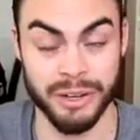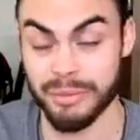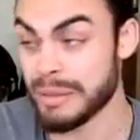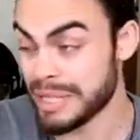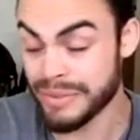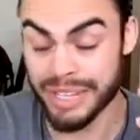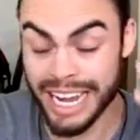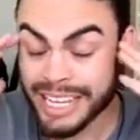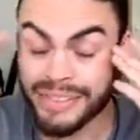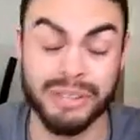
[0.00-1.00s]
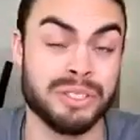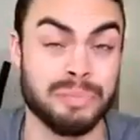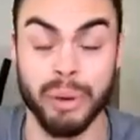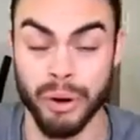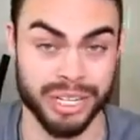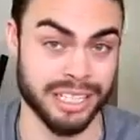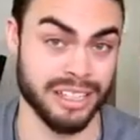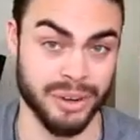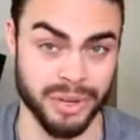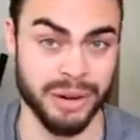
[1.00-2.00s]
Or maybe I even used a parking
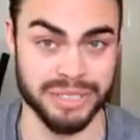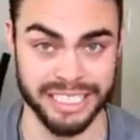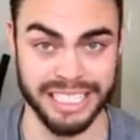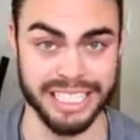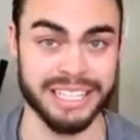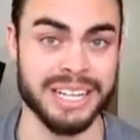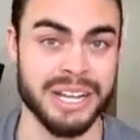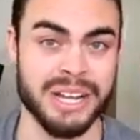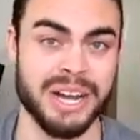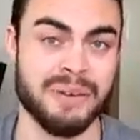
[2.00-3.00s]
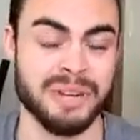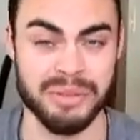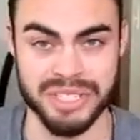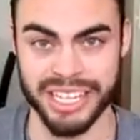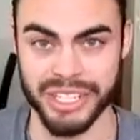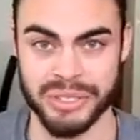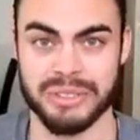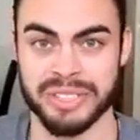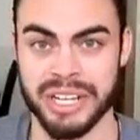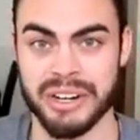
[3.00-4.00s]
lot when I was a kid, when I was taking
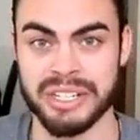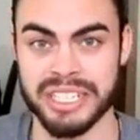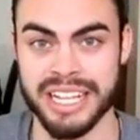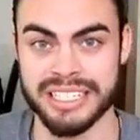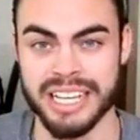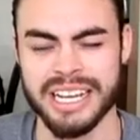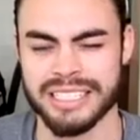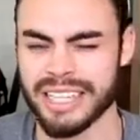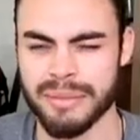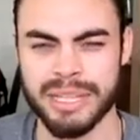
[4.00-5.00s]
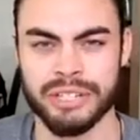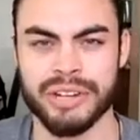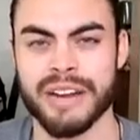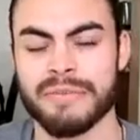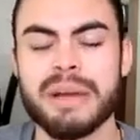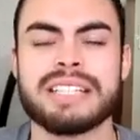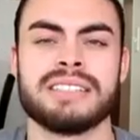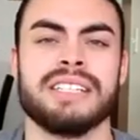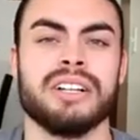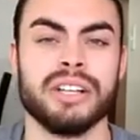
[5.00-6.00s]
girls out on dates. So you got to be creative.
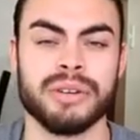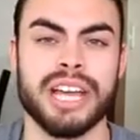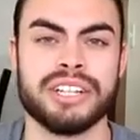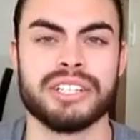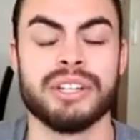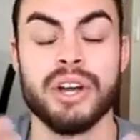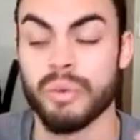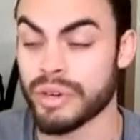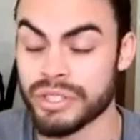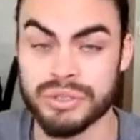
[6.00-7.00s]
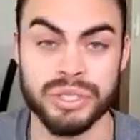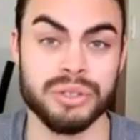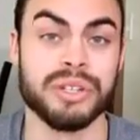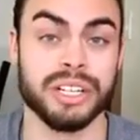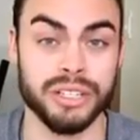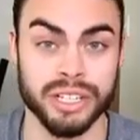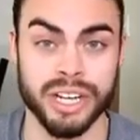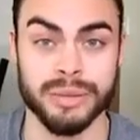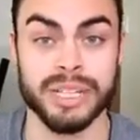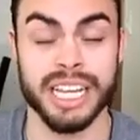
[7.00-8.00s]
Basically a location where you two can hook
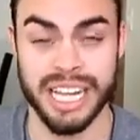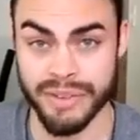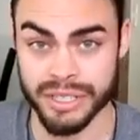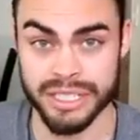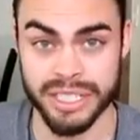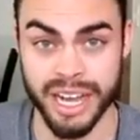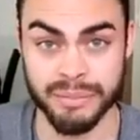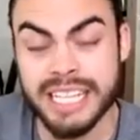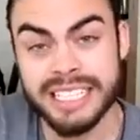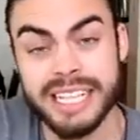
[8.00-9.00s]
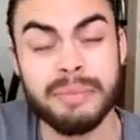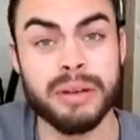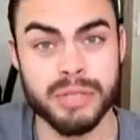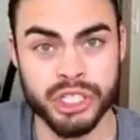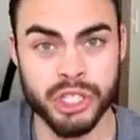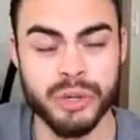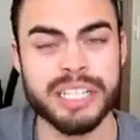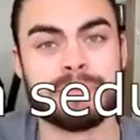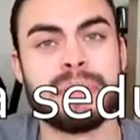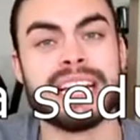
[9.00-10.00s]
up and have a good time. Step number 2
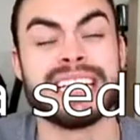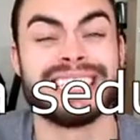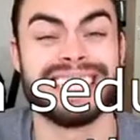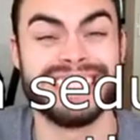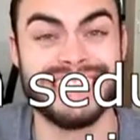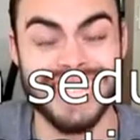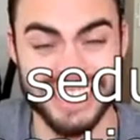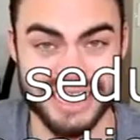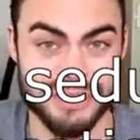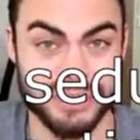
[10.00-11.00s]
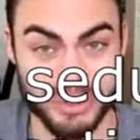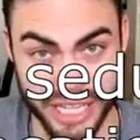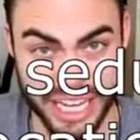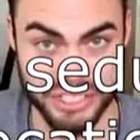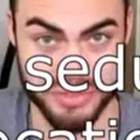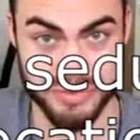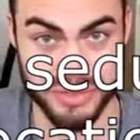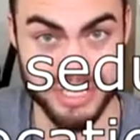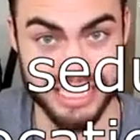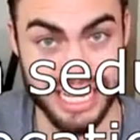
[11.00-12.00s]
is pick a seductive location
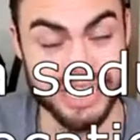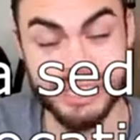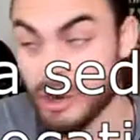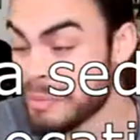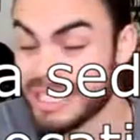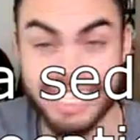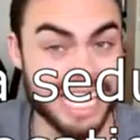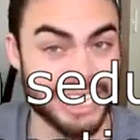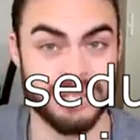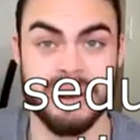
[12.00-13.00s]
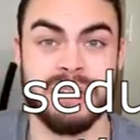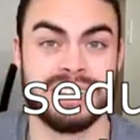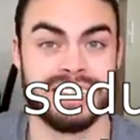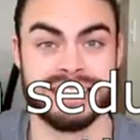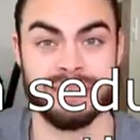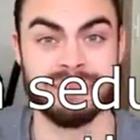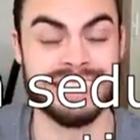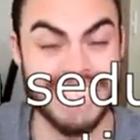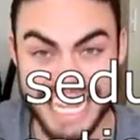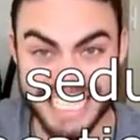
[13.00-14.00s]
for the date. Don't be taking her out to
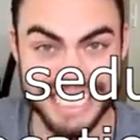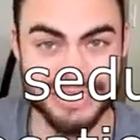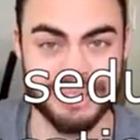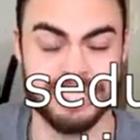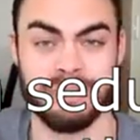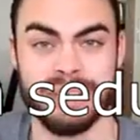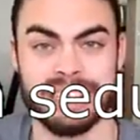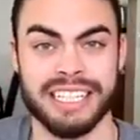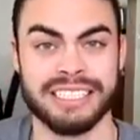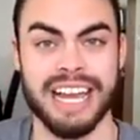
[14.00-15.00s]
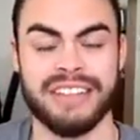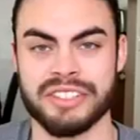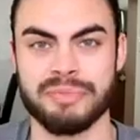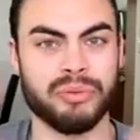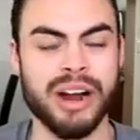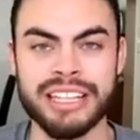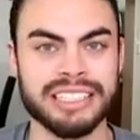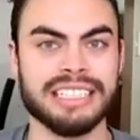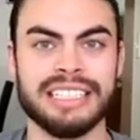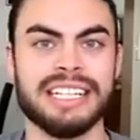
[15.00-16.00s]
some Denny's or something like that that's
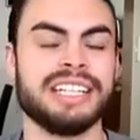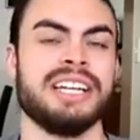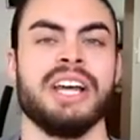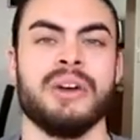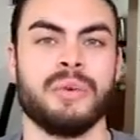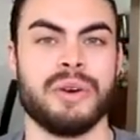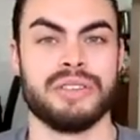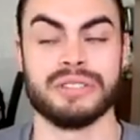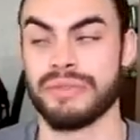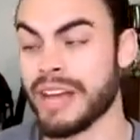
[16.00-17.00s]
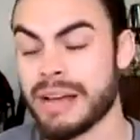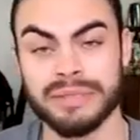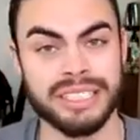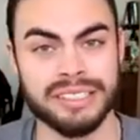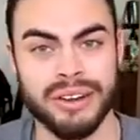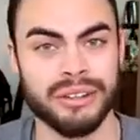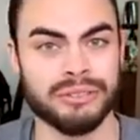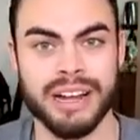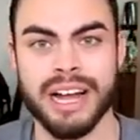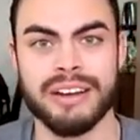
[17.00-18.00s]
brightly lit, where there's families all
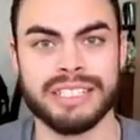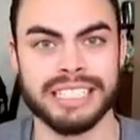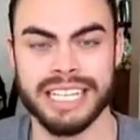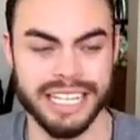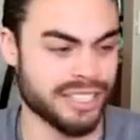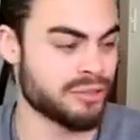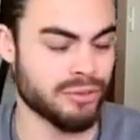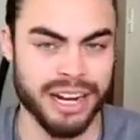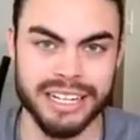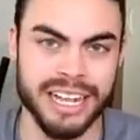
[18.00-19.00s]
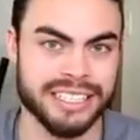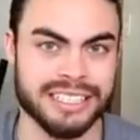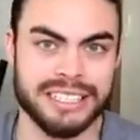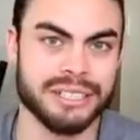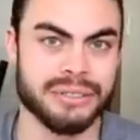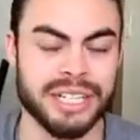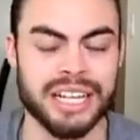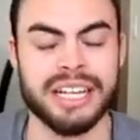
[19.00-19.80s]
around and kids running next to you.